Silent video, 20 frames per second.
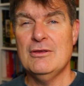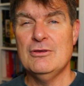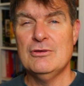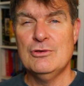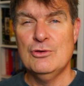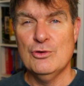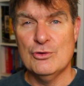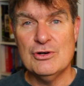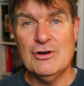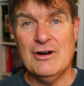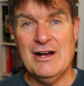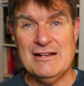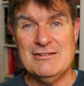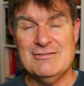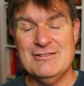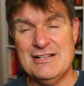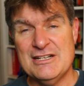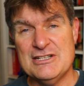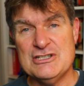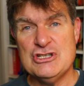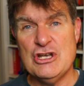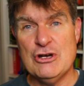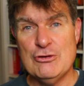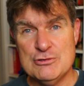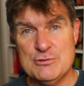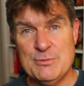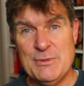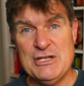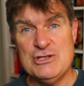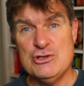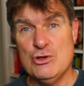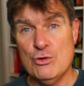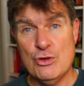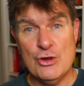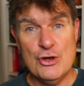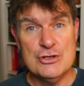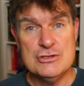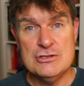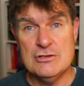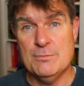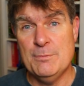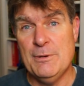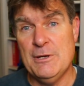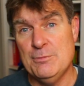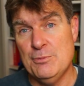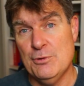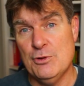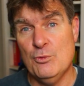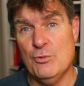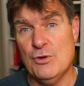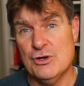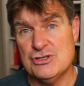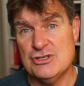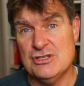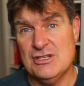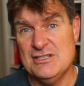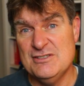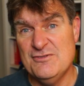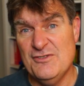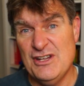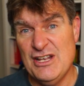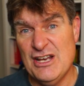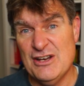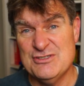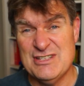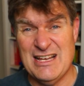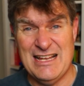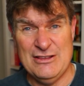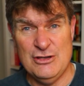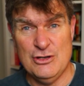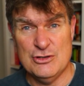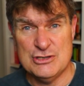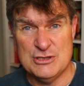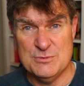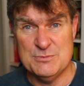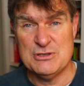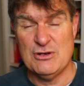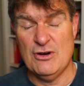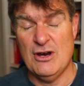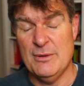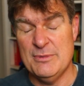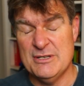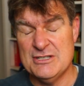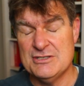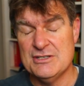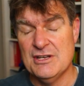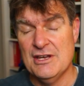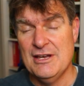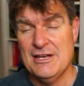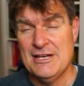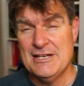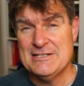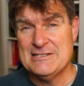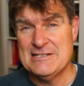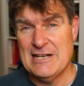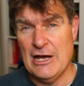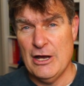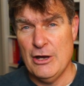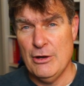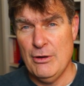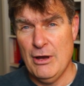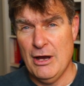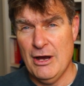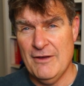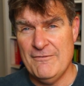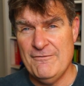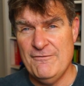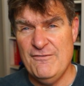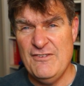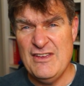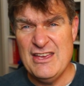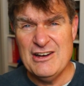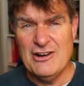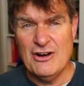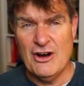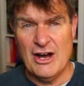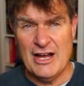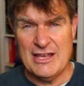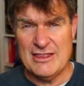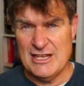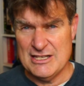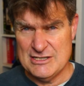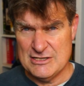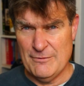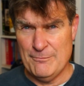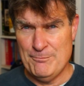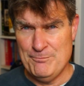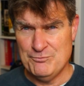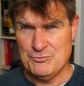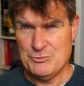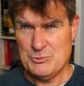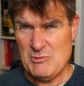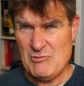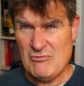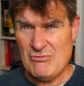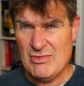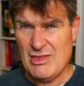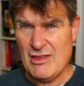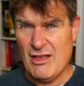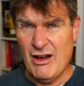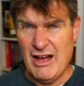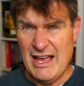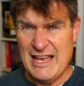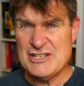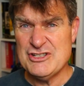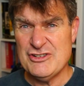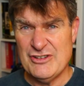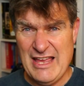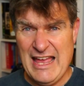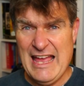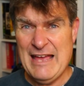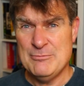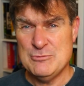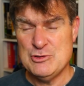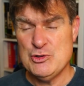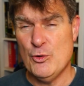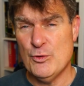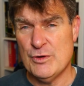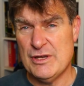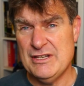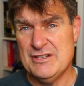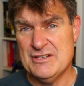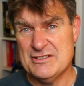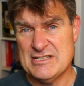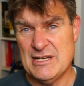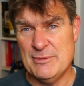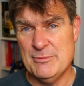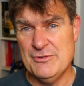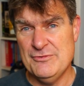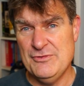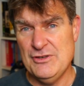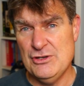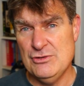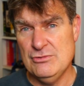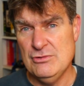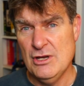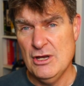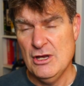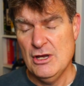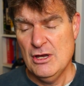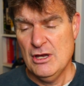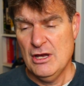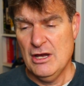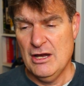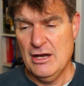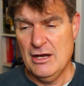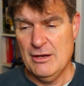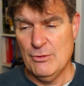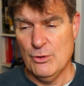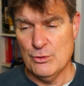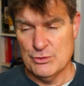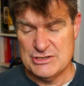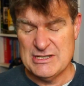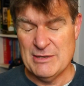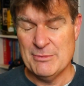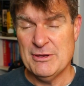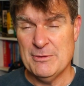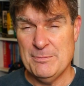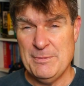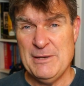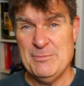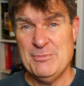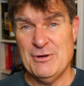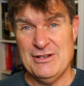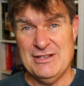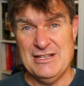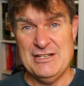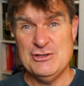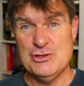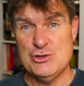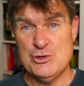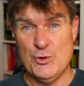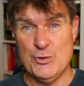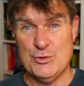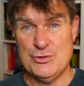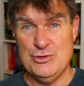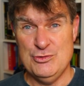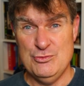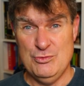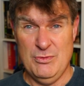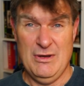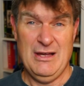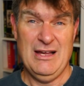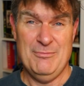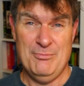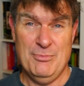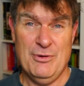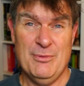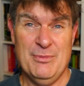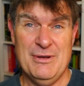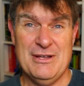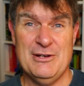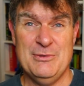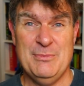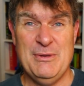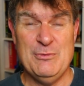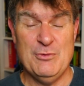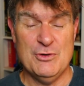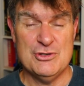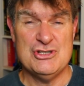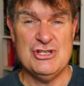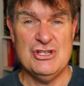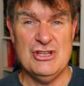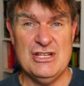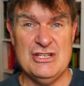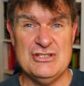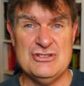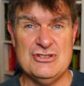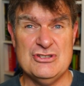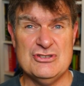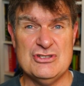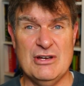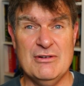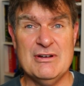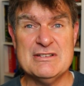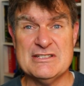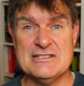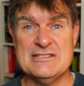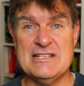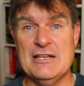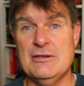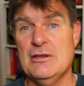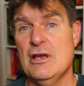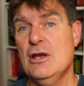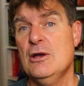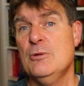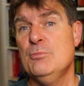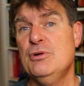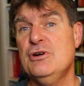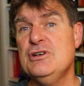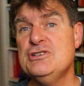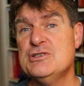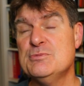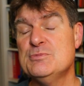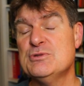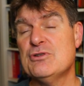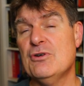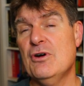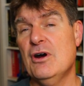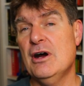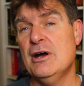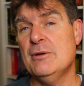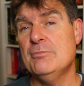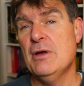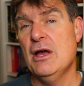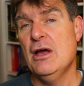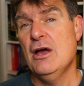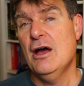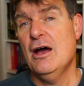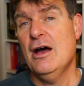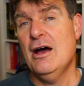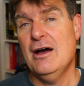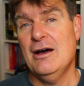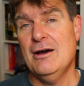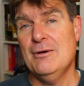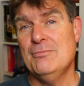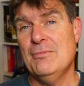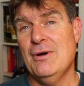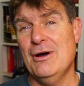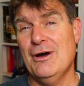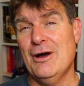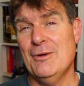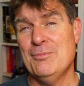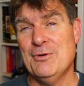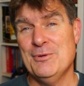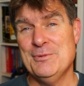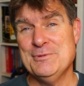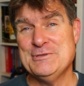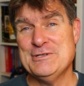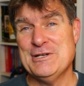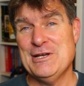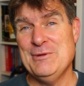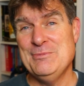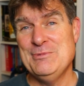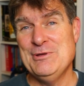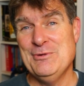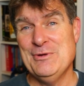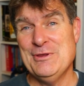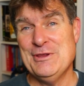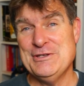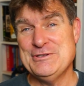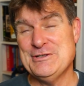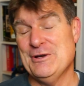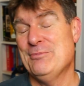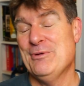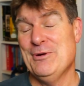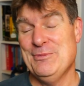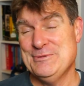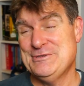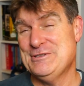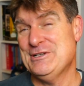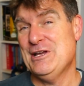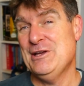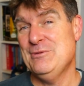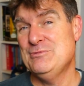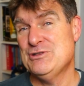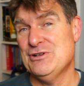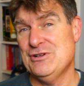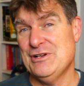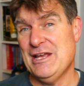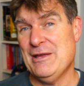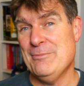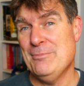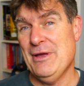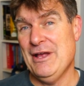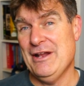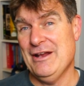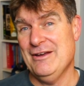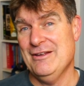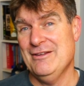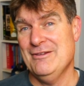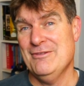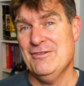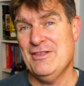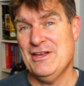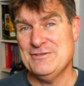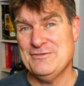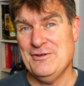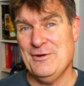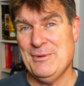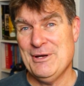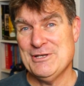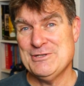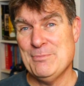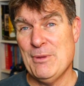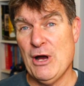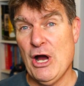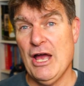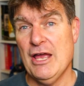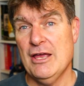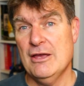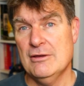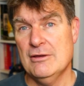Google Analytics tells me 2/3 of the people that watch these videos are not subscribers. So I feel like I actually am talking to some of you, or some of the people I need to talk to are probably going to be watching this. So as I said, please subscribe. I promise to keep doing this. I promise to keep trying to get better. Thanks very much. Bye.